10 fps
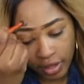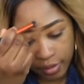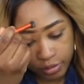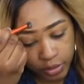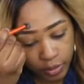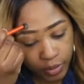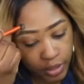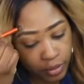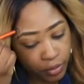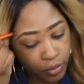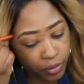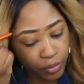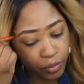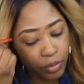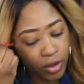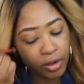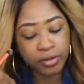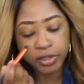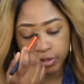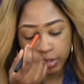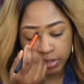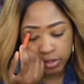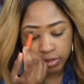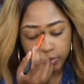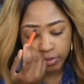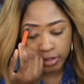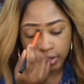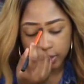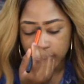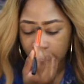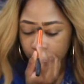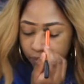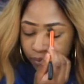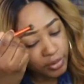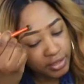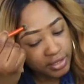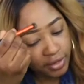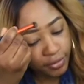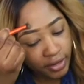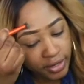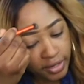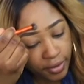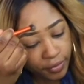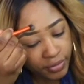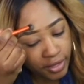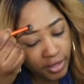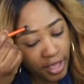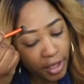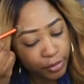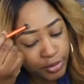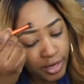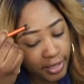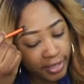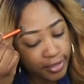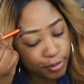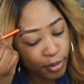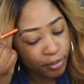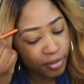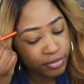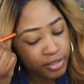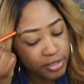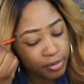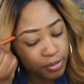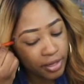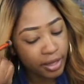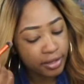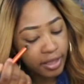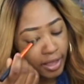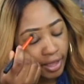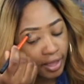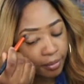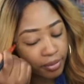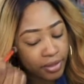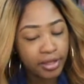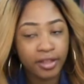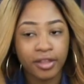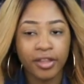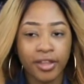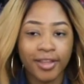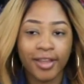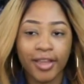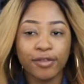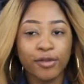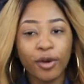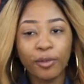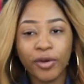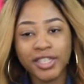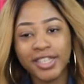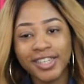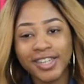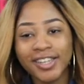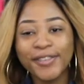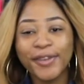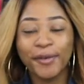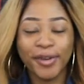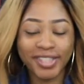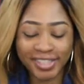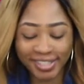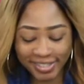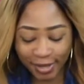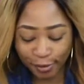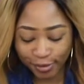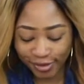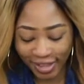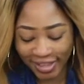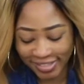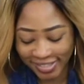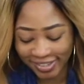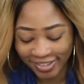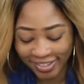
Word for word: I'm doing or what I was trying to do at that time. When they did find out, I would like expect my friends to be like happy. If you are watching this, if you're watching this, I hope you guys.